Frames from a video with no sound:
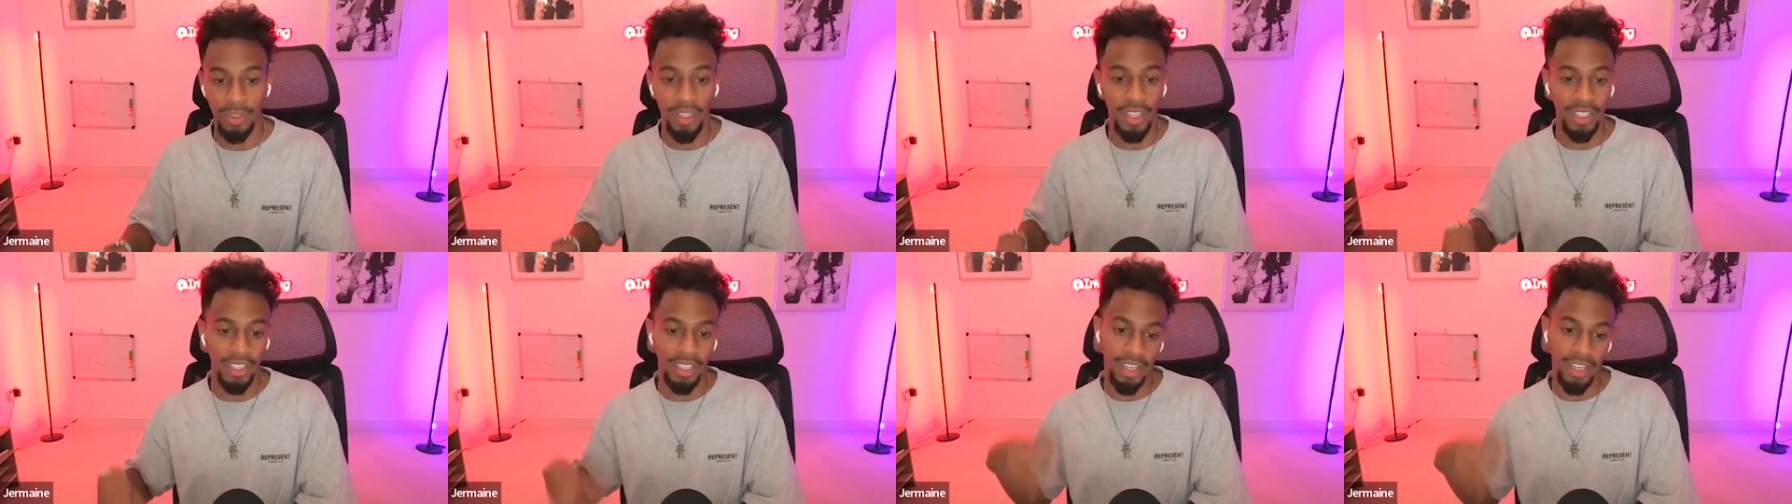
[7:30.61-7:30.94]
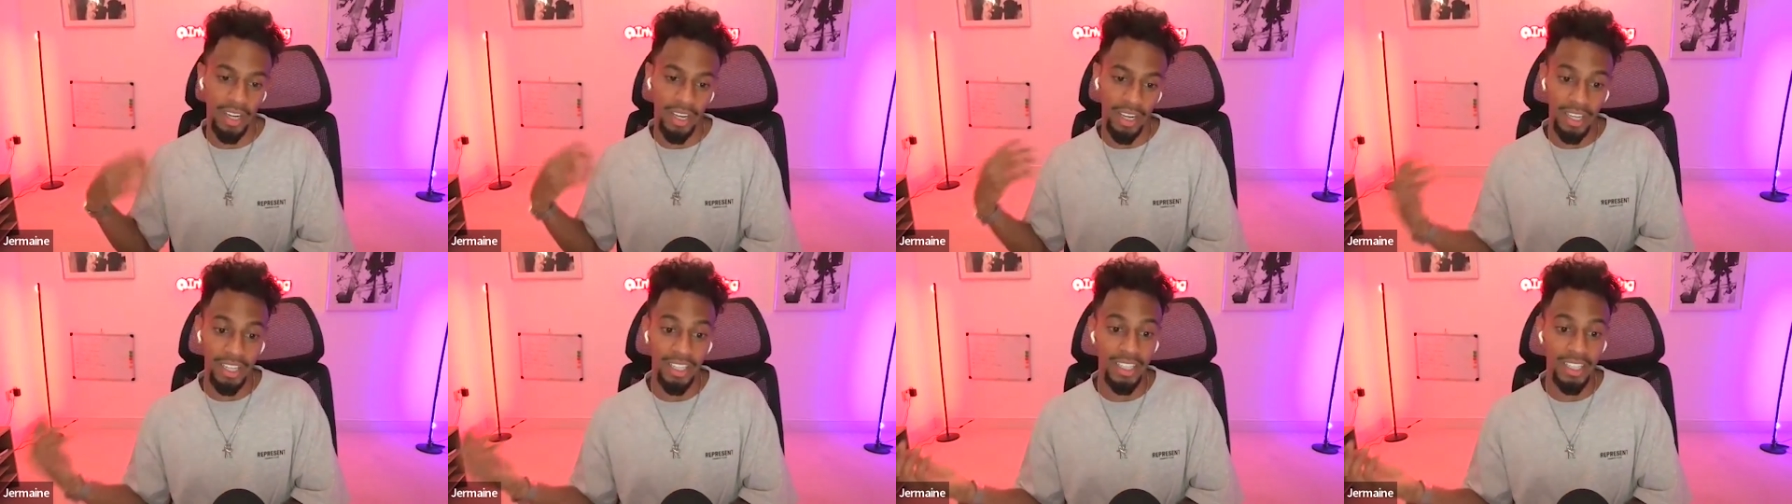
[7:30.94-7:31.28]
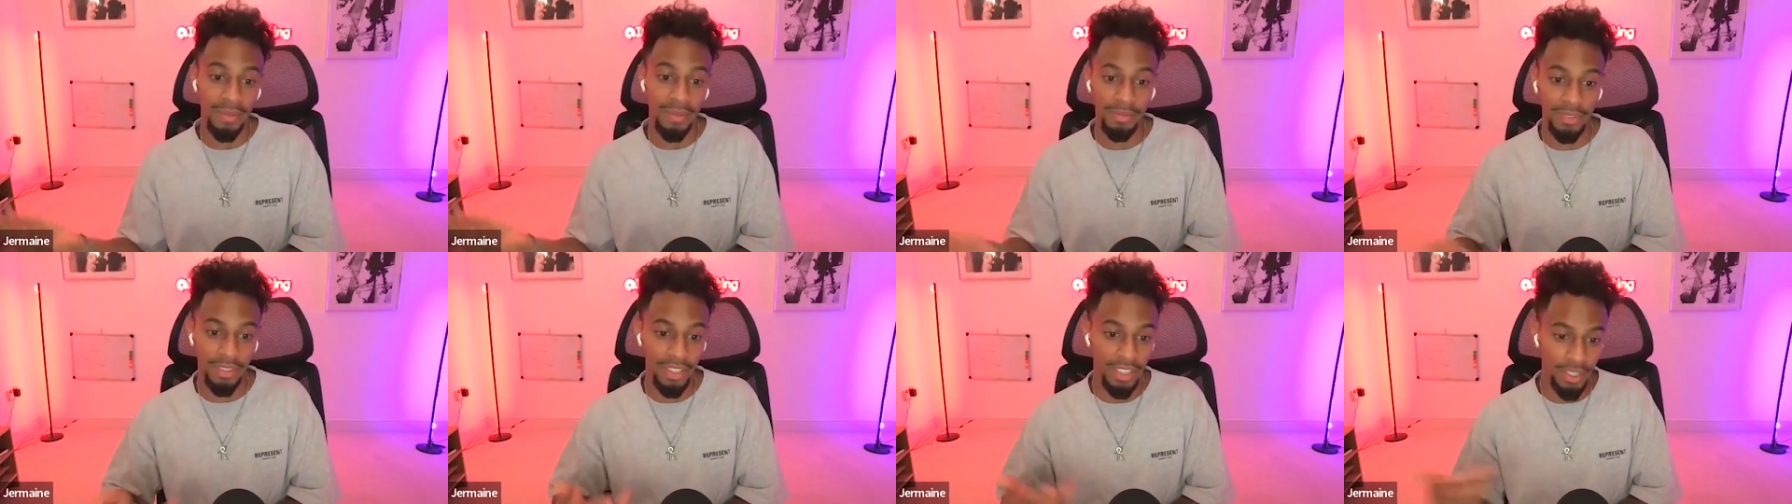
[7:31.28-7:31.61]
like I had
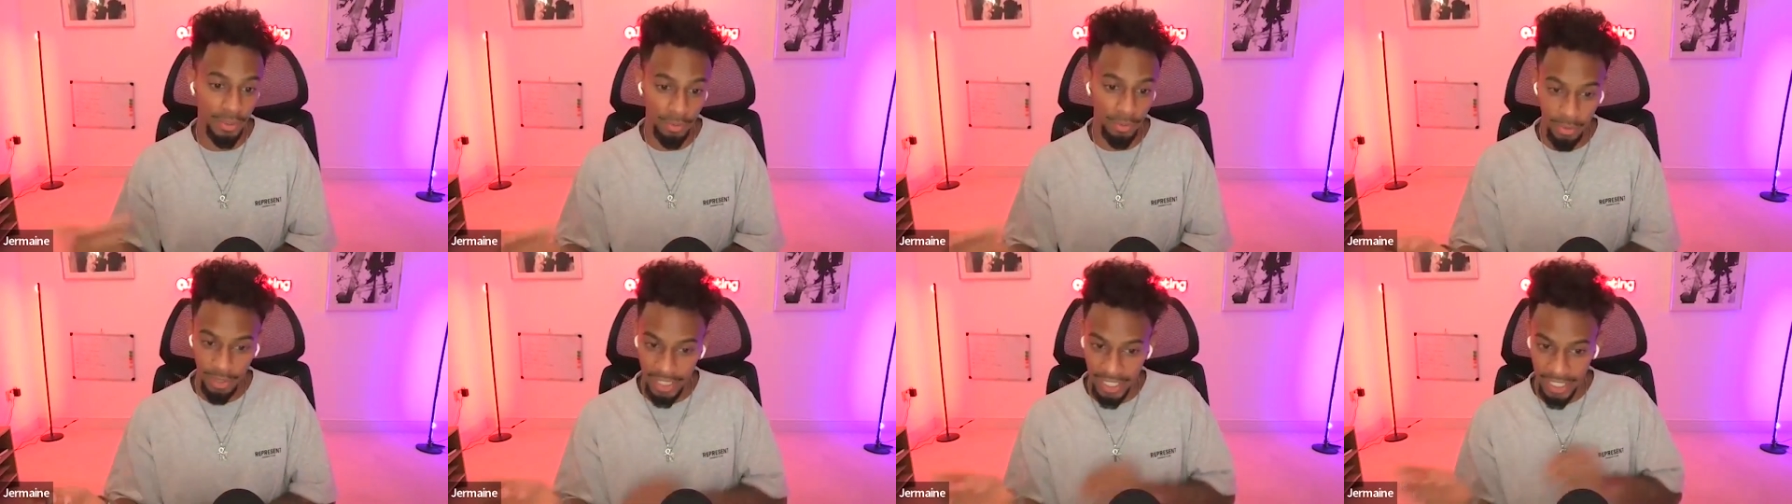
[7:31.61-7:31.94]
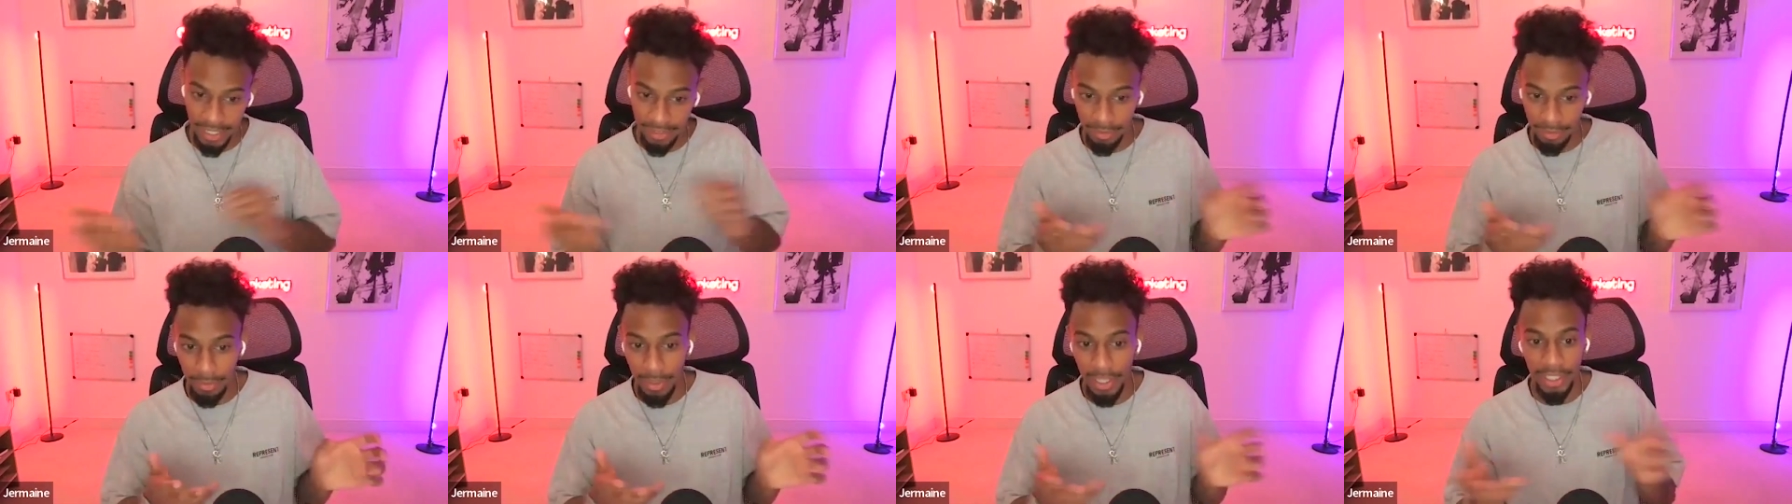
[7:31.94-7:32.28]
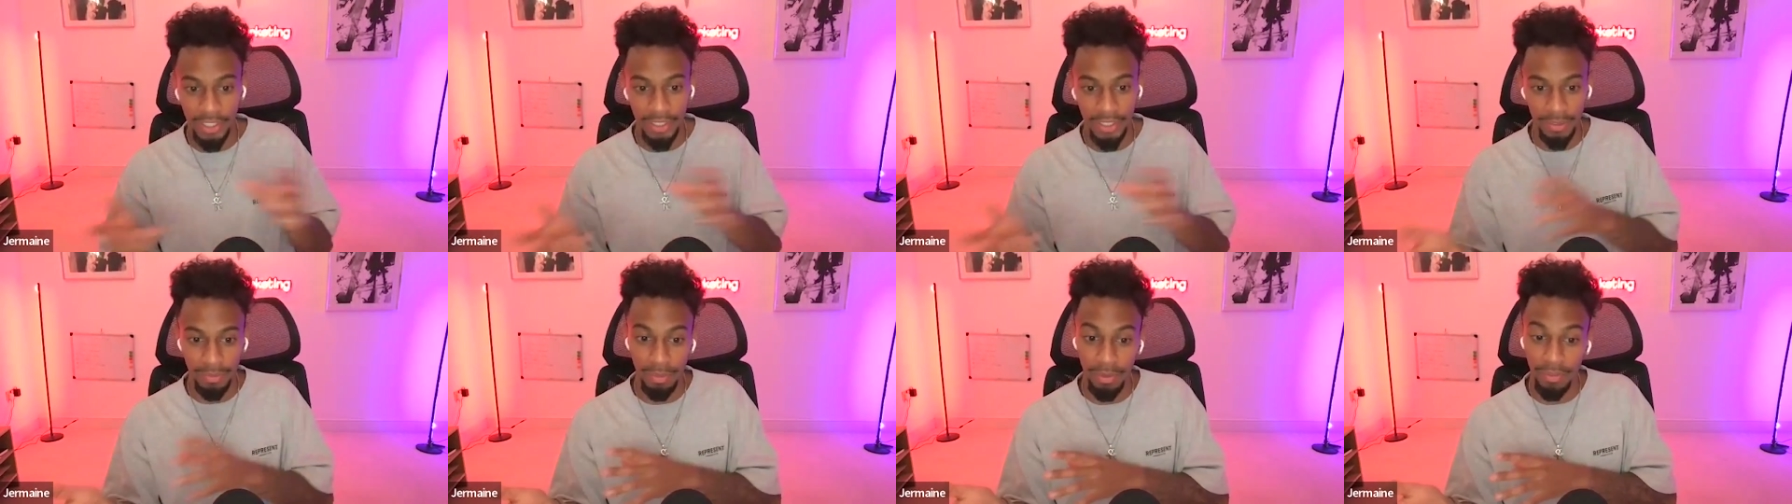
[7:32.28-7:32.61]
him to like relay
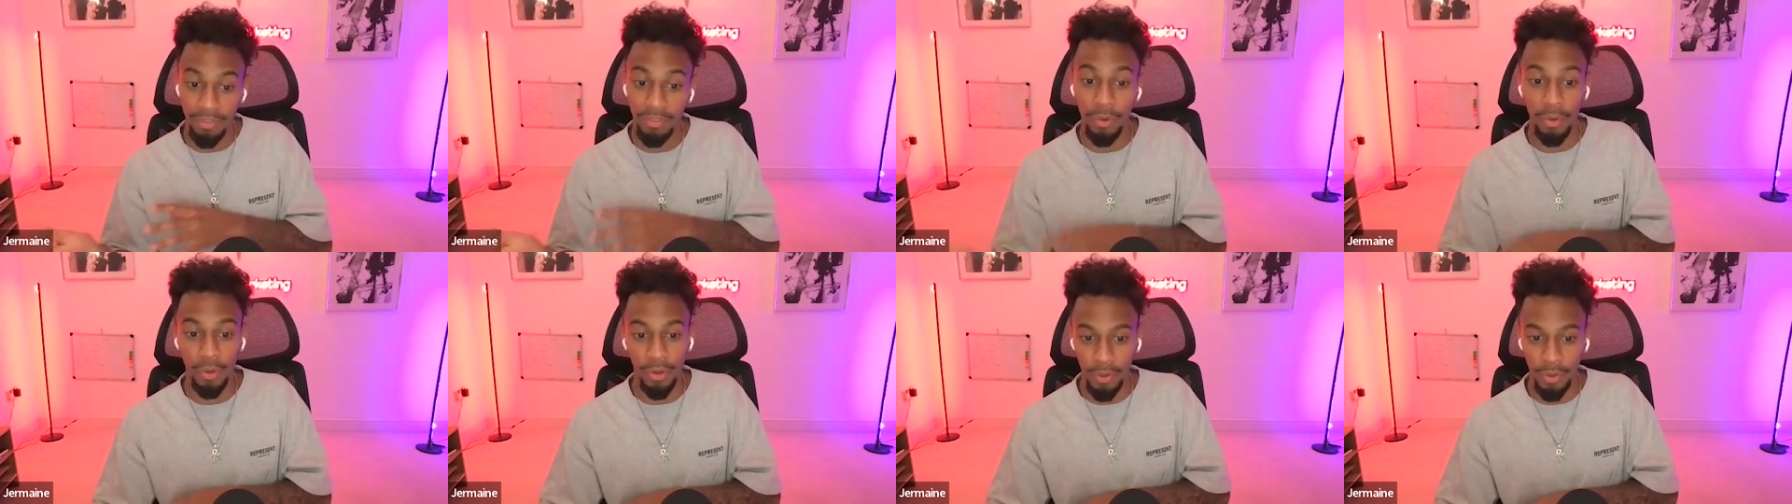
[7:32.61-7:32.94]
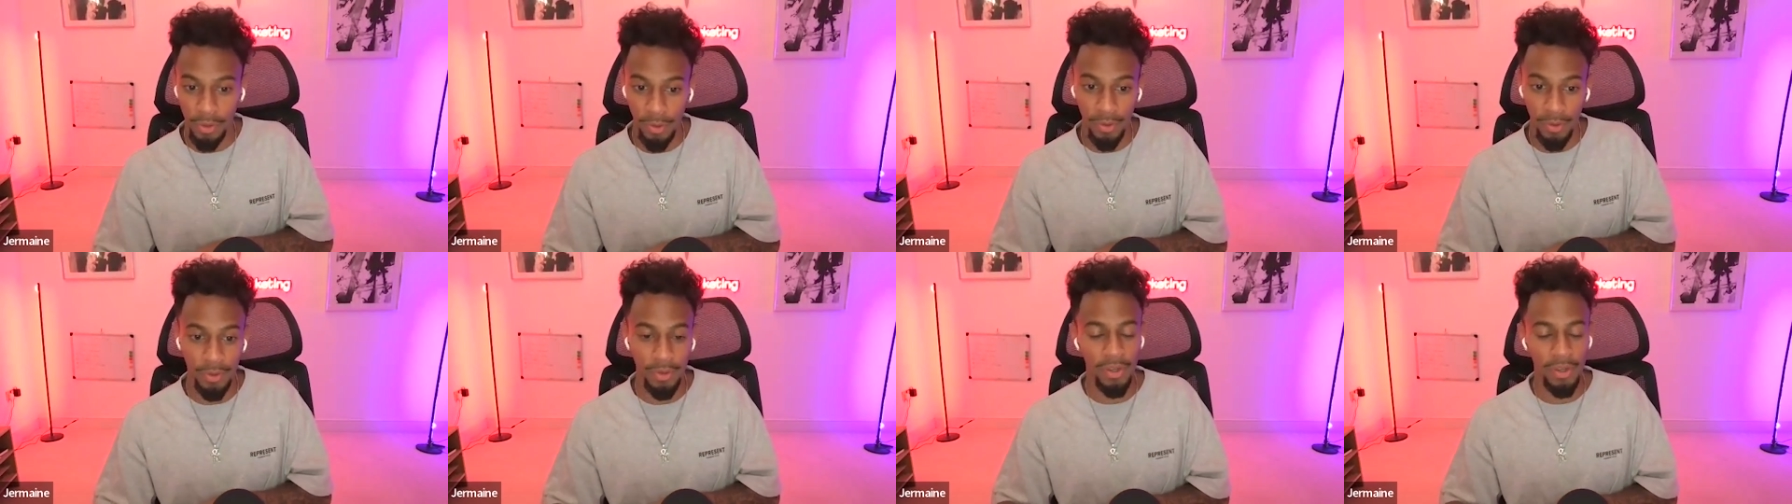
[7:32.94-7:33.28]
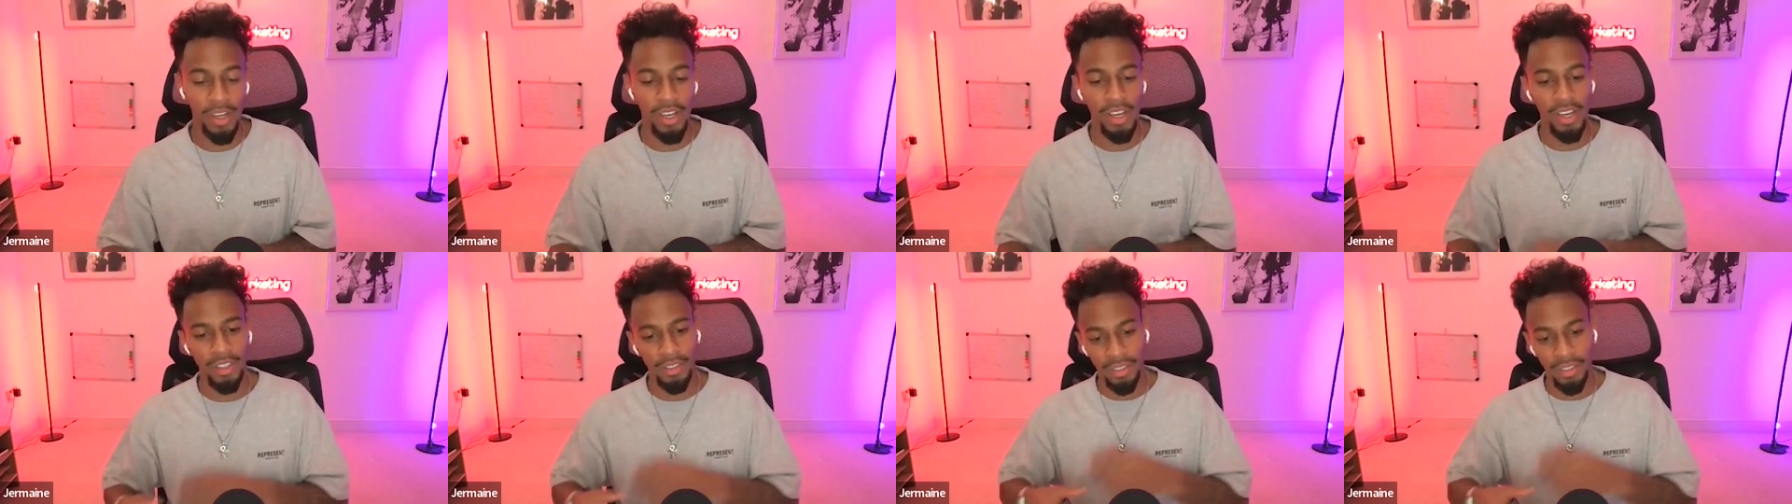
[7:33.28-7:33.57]
information before the call.